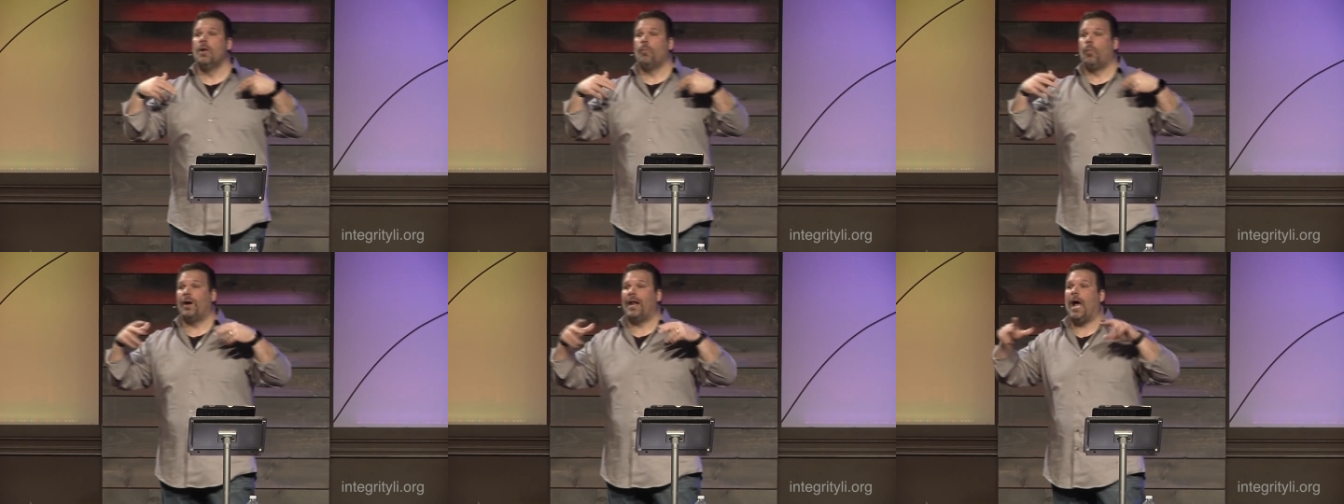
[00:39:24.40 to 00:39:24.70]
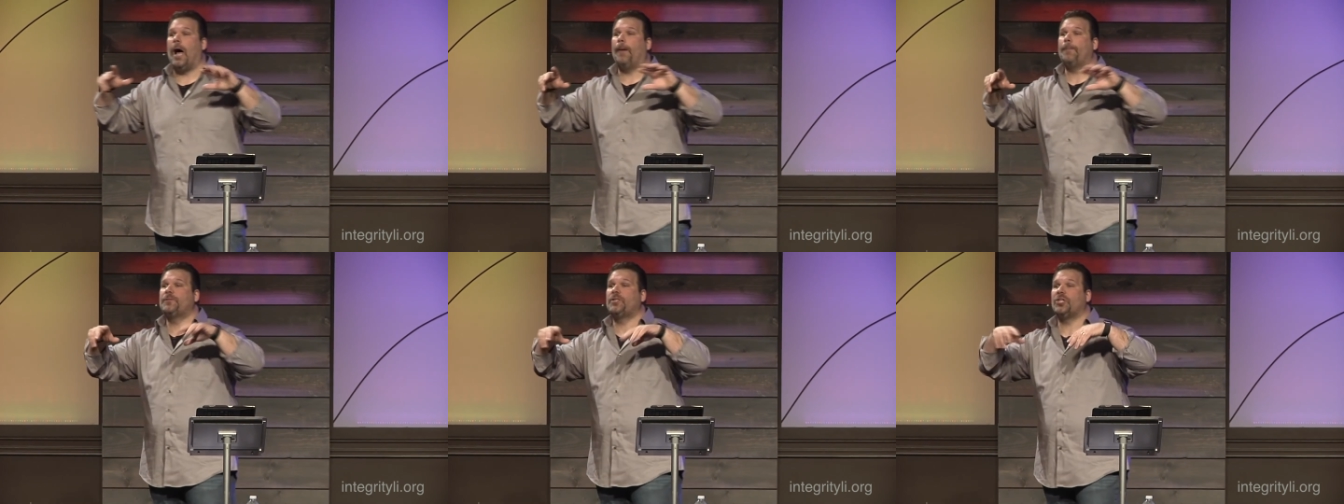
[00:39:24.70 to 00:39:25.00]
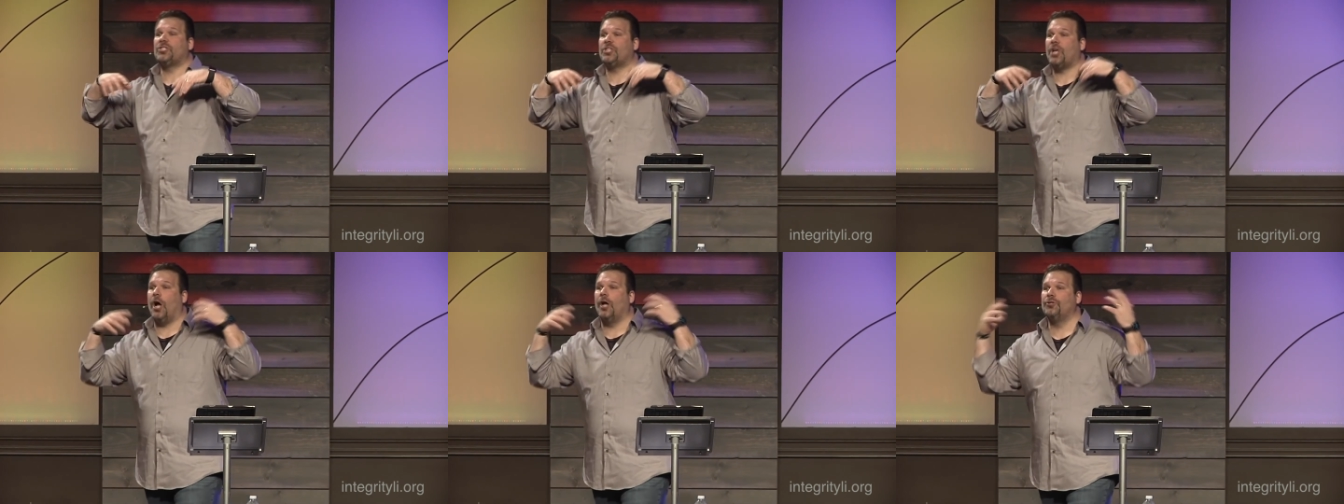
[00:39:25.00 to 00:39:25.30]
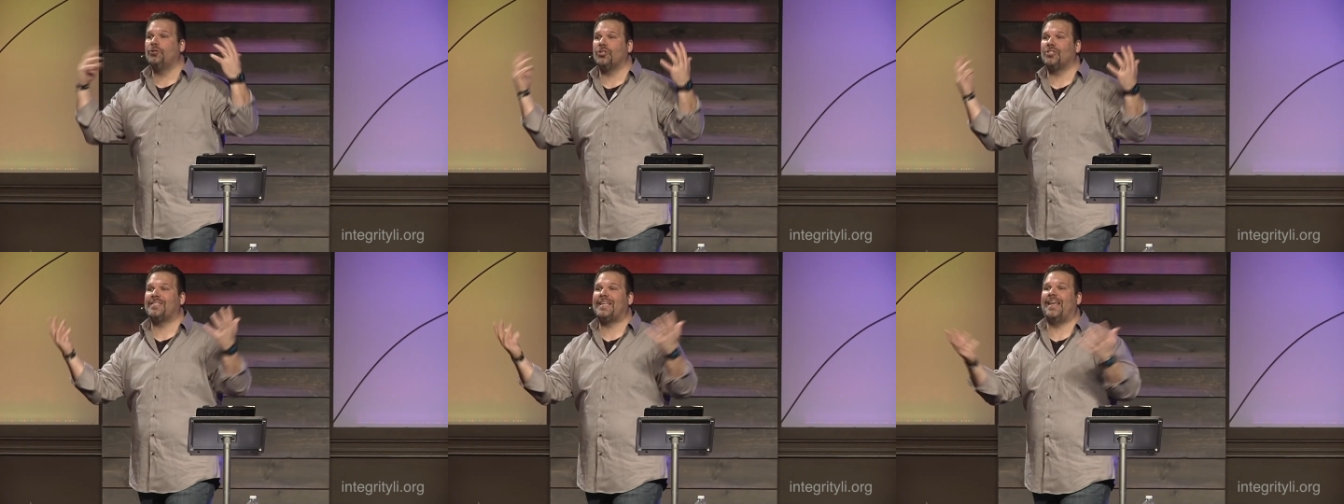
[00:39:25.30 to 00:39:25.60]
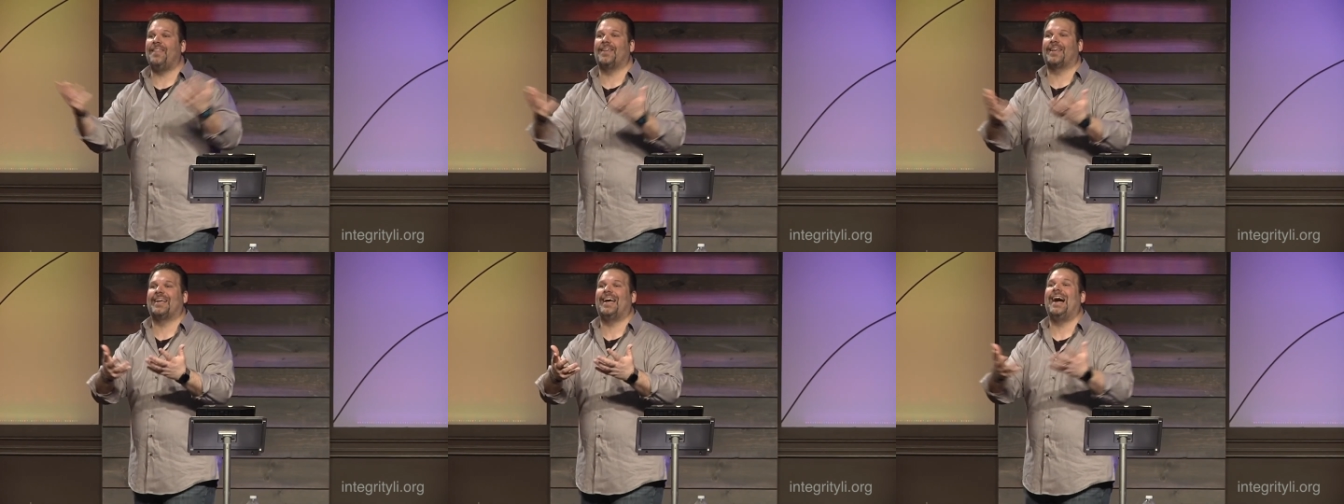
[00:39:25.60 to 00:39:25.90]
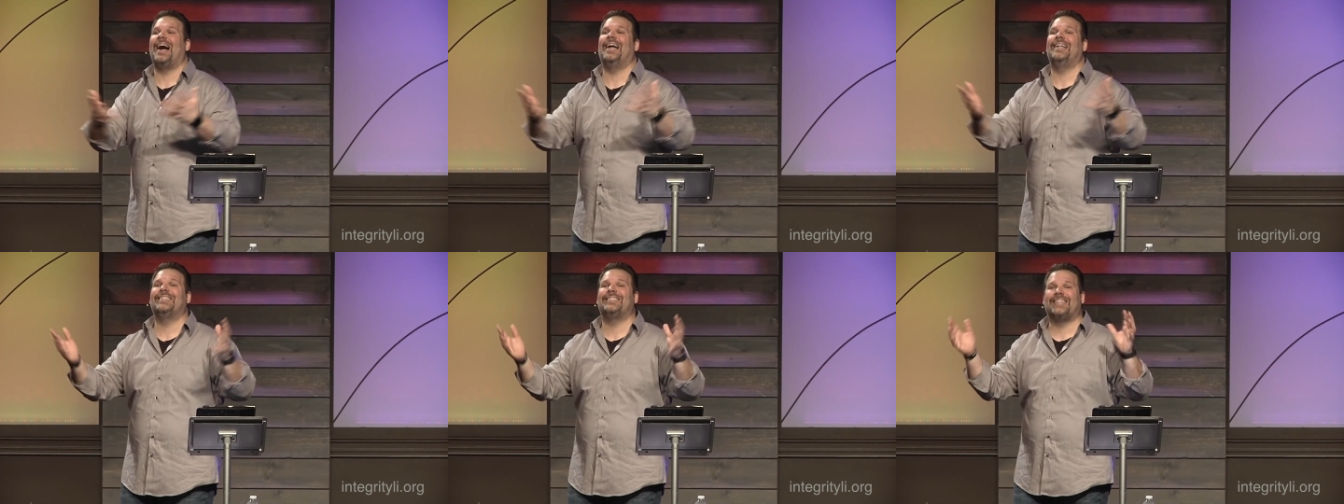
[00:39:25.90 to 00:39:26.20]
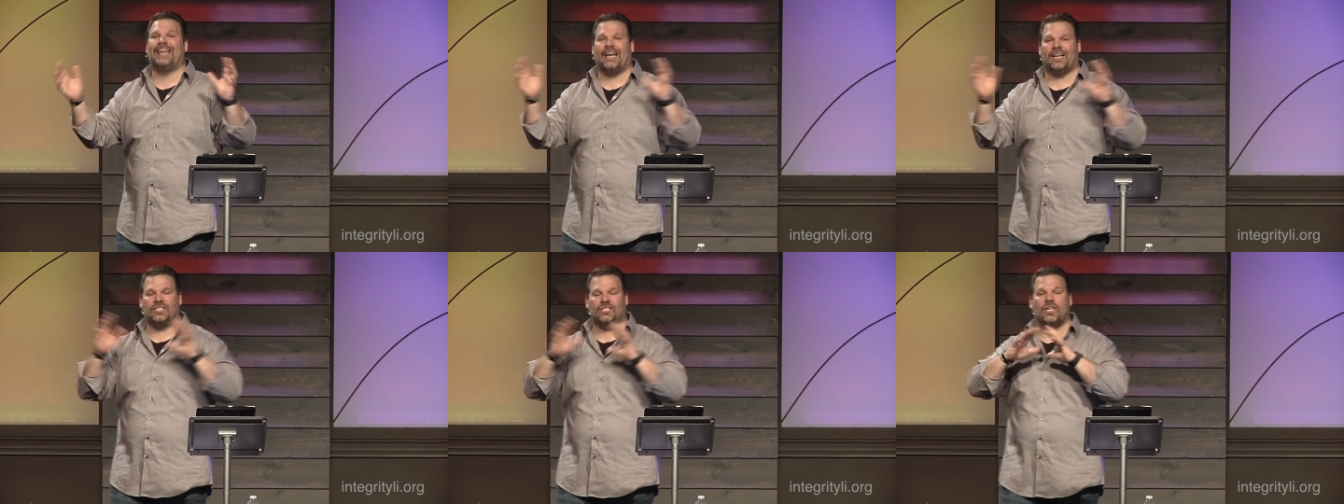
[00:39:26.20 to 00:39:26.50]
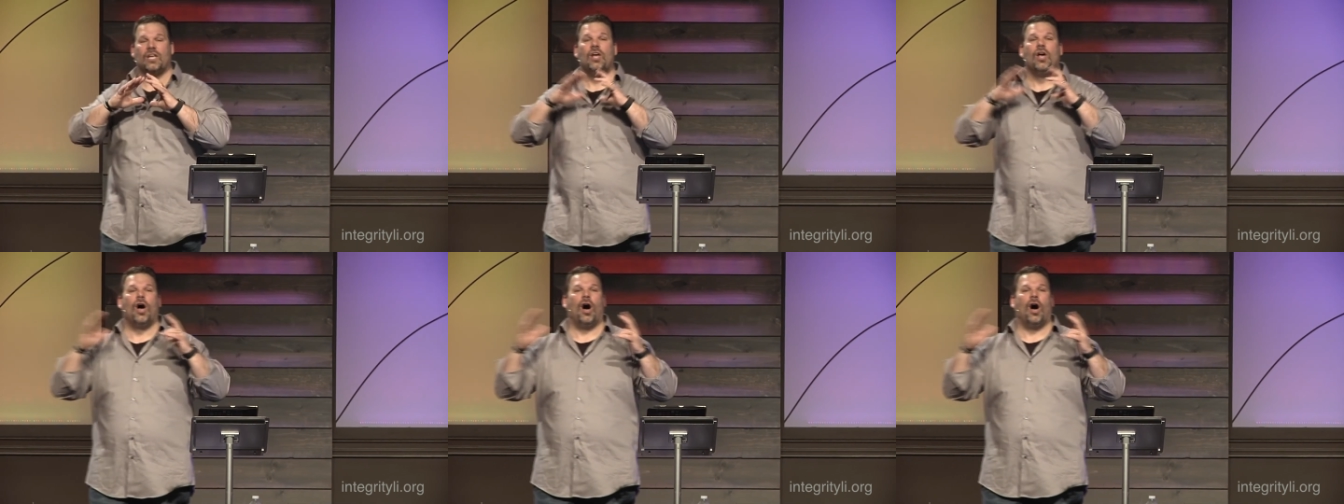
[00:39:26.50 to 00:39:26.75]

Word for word: what helps us to understand the context